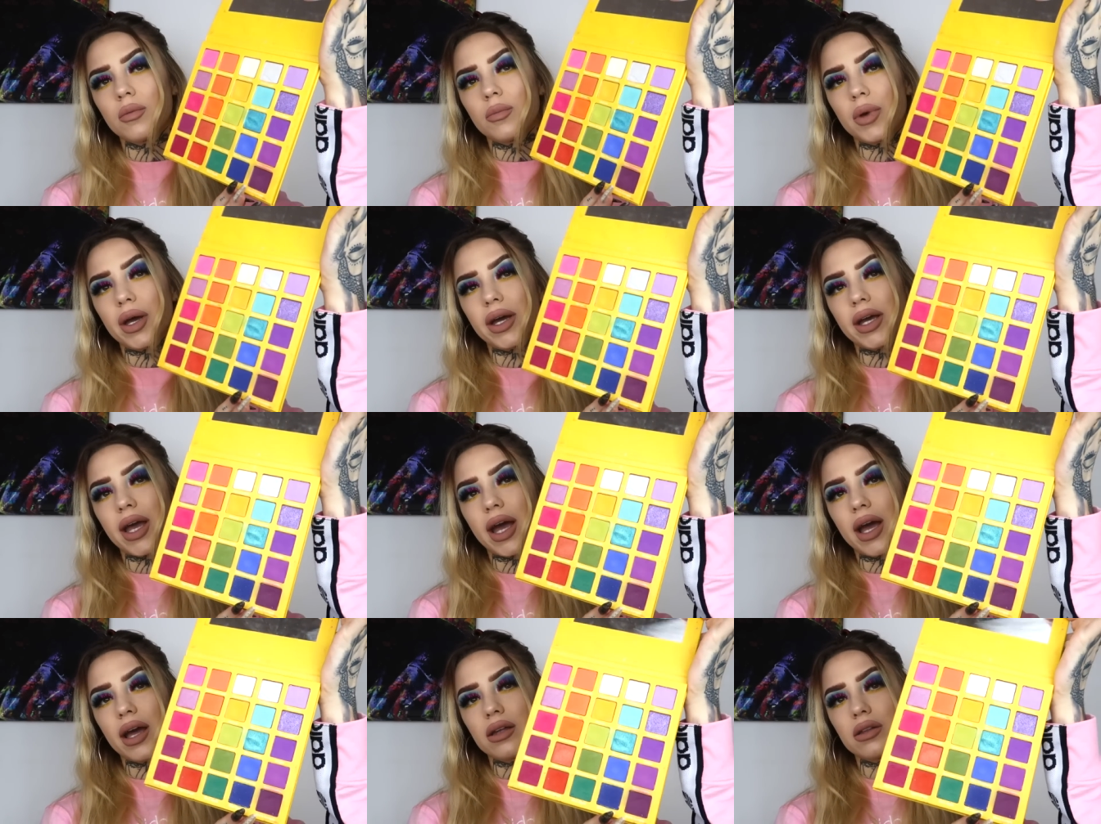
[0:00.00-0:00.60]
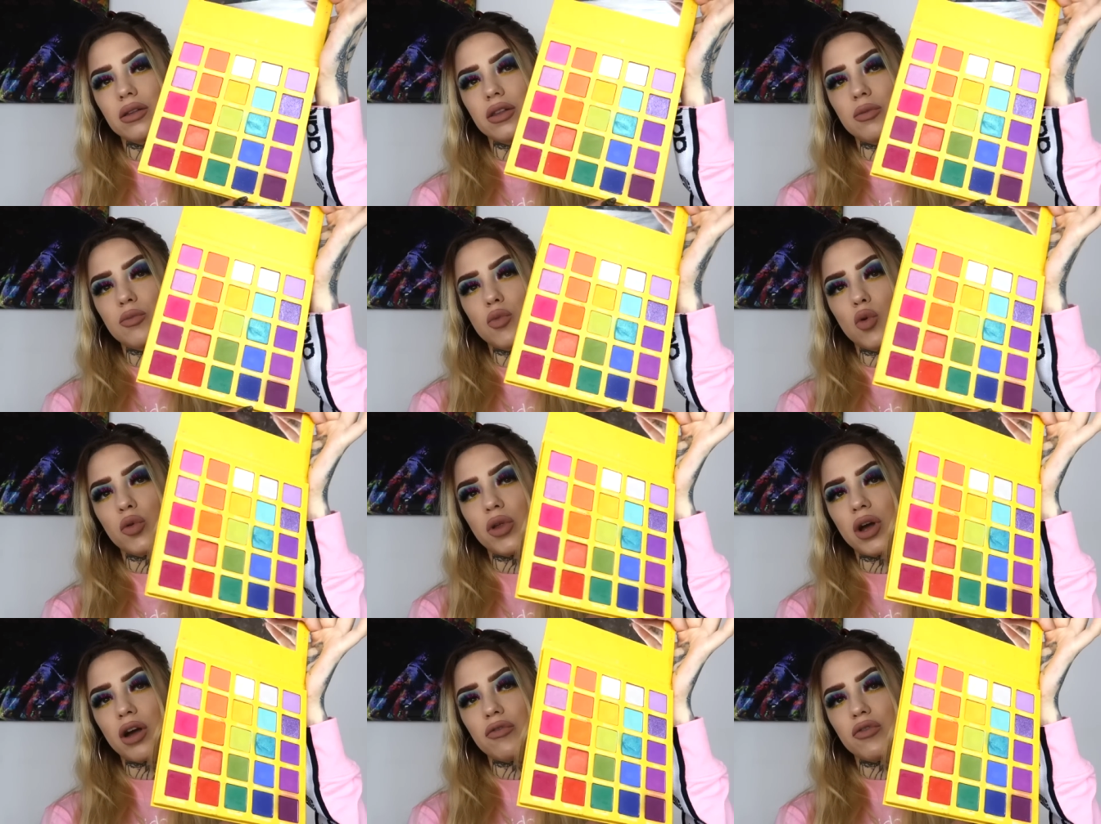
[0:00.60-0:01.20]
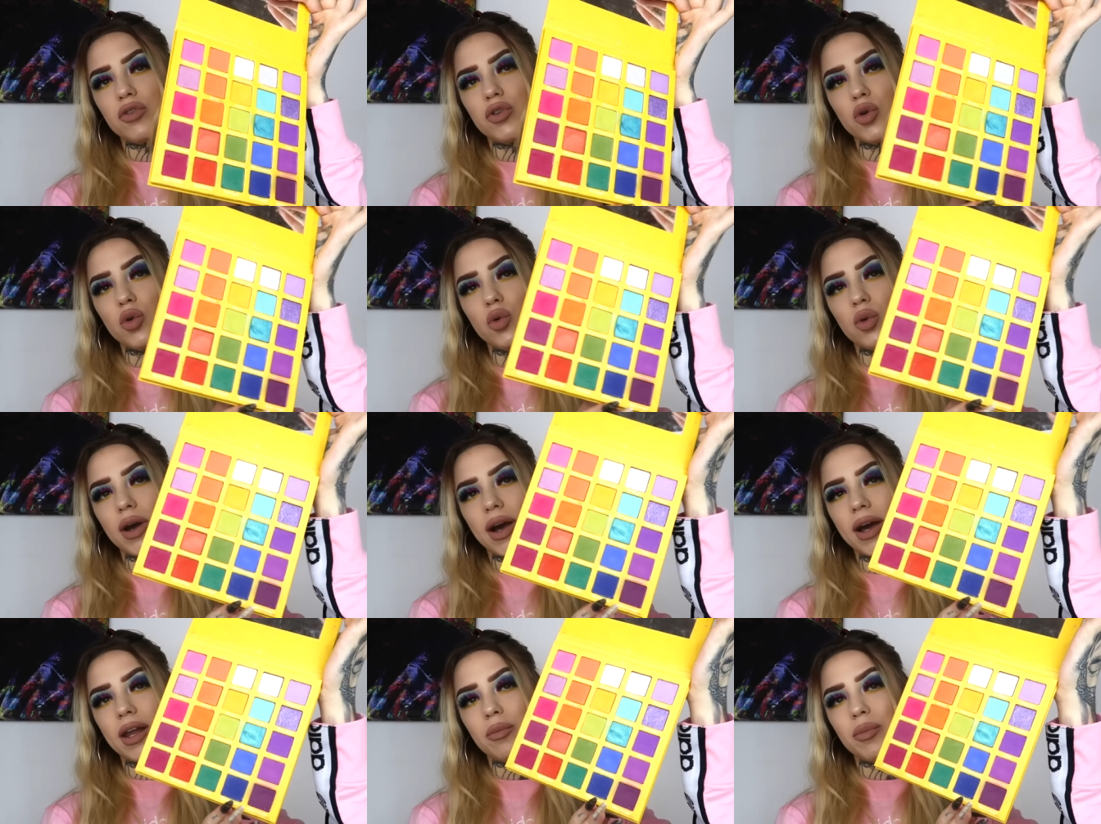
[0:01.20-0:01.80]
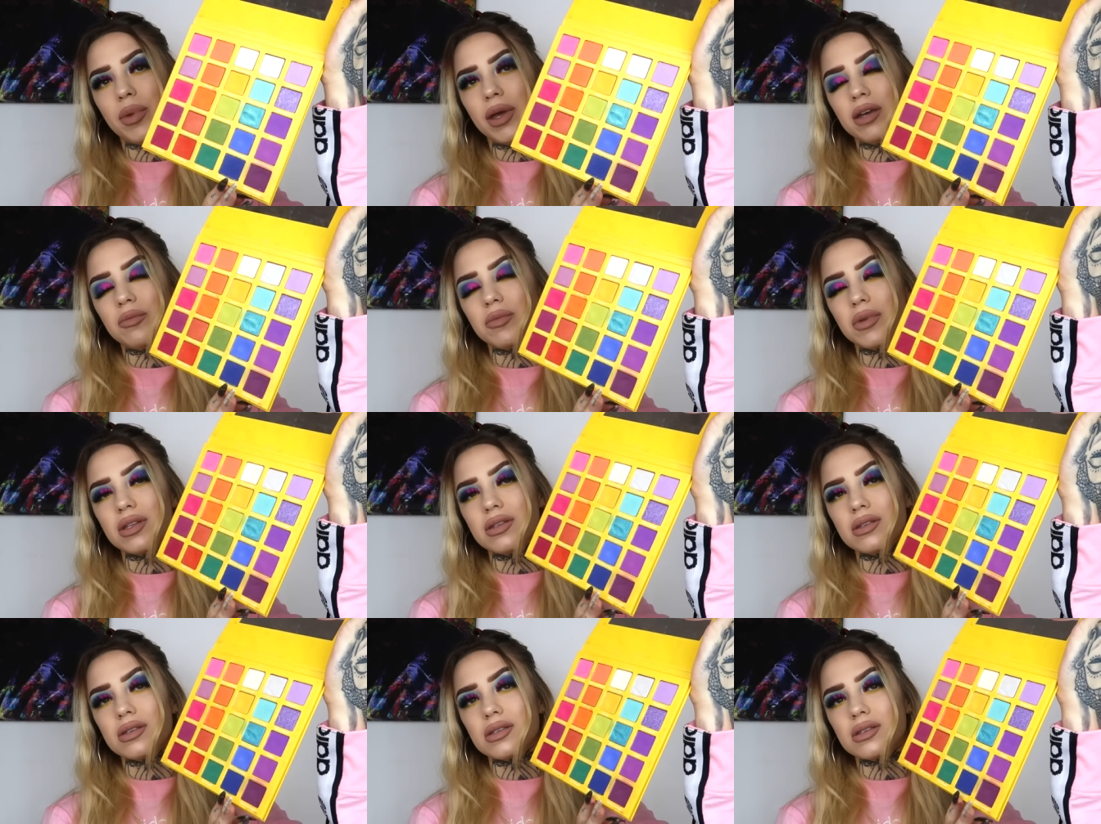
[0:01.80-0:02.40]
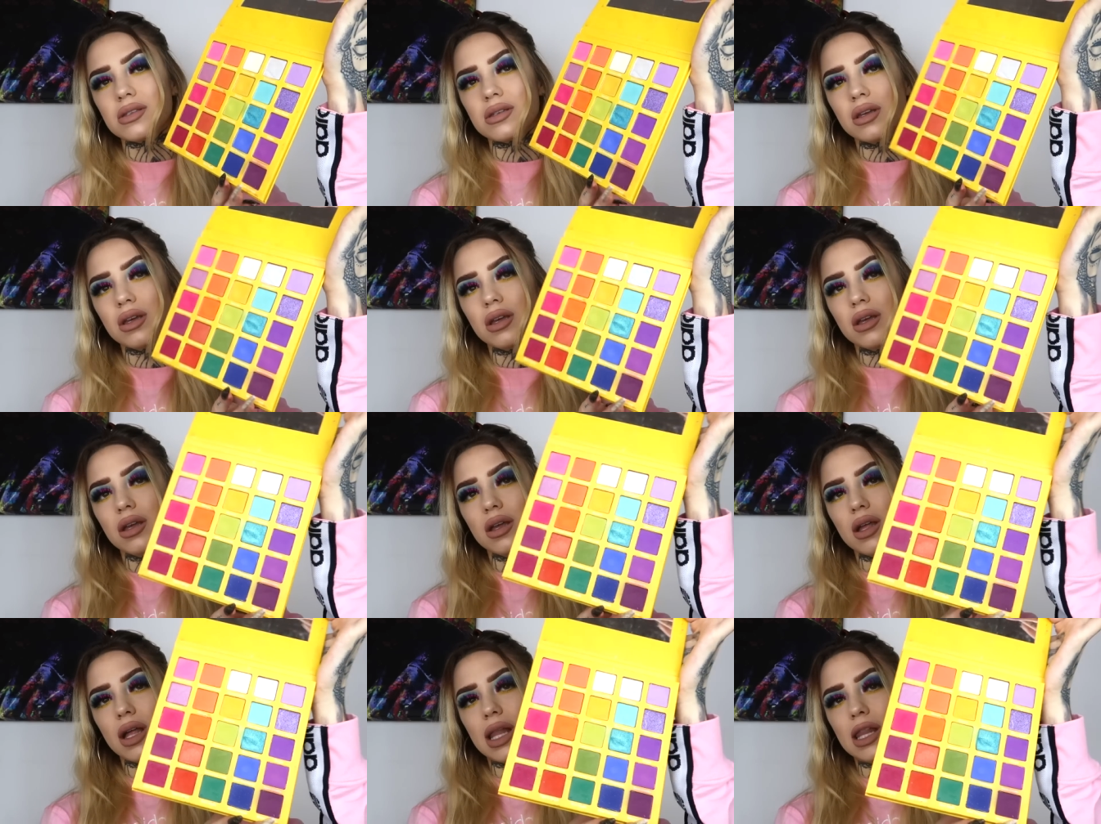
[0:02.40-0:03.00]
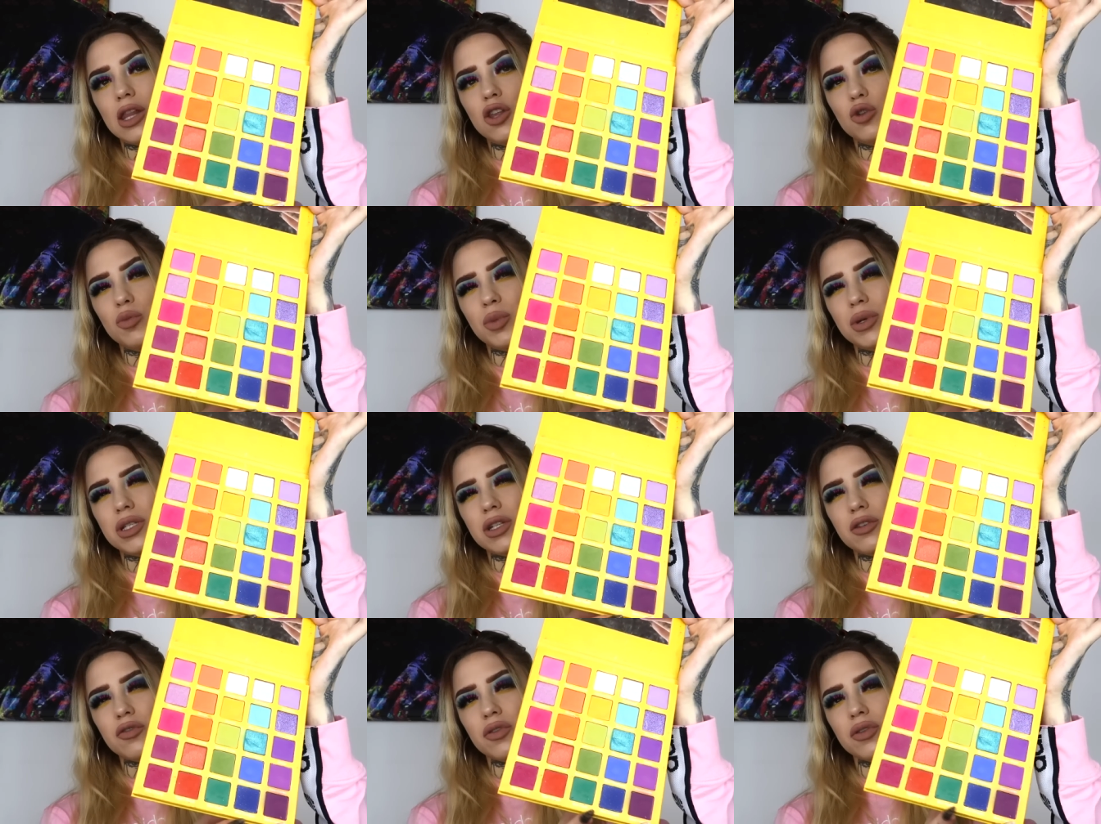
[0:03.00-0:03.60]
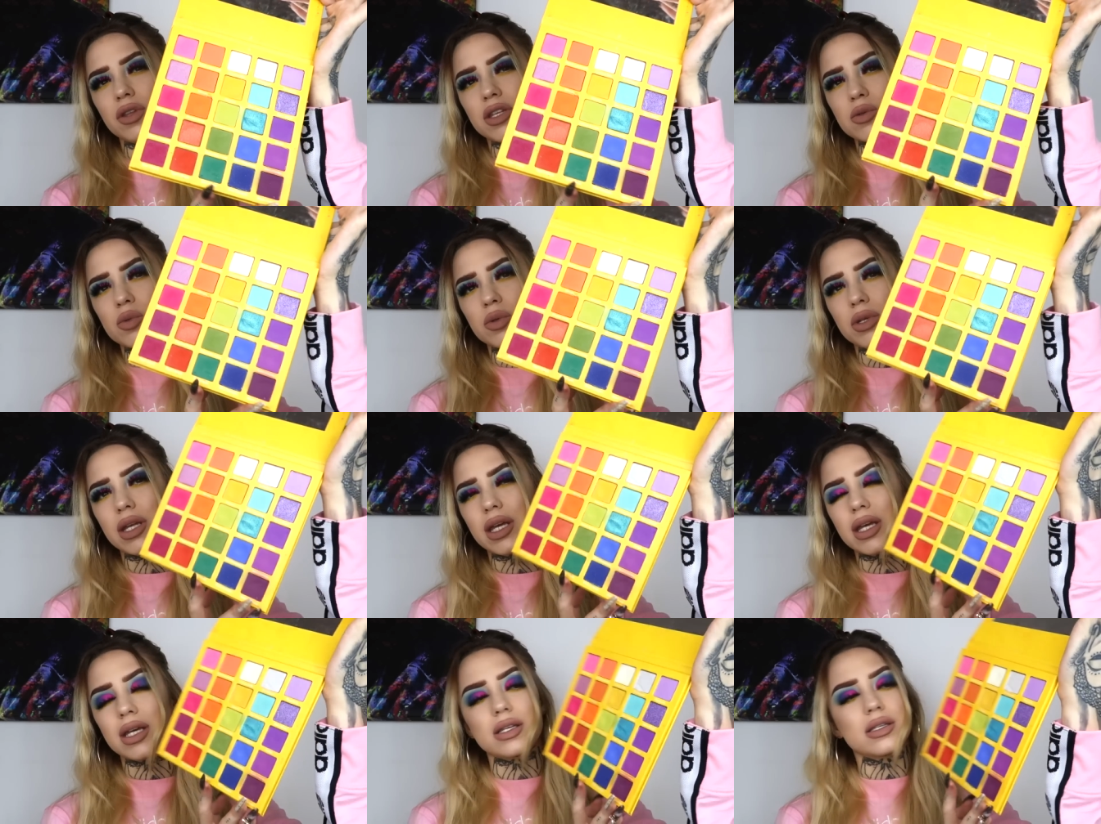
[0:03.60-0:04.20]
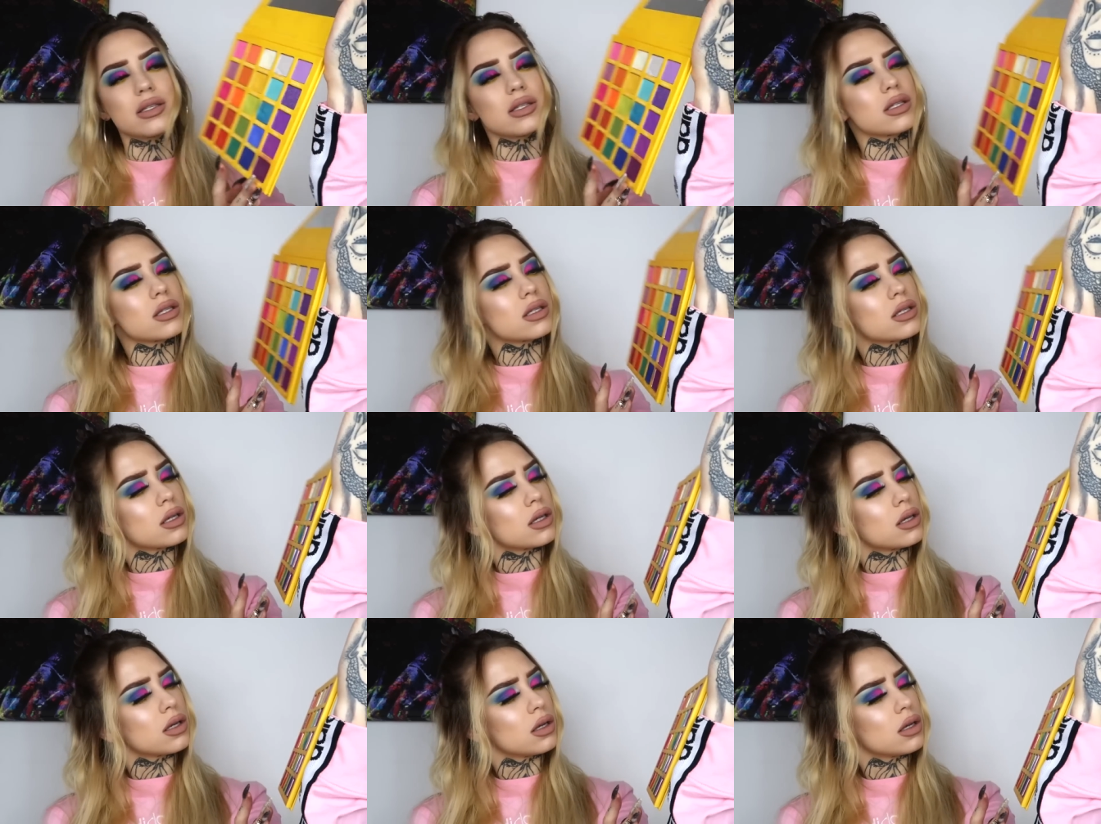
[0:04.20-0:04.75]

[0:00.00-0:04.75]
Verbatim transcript: but again, they both have their own kind of pigments. A little bit different. This one is,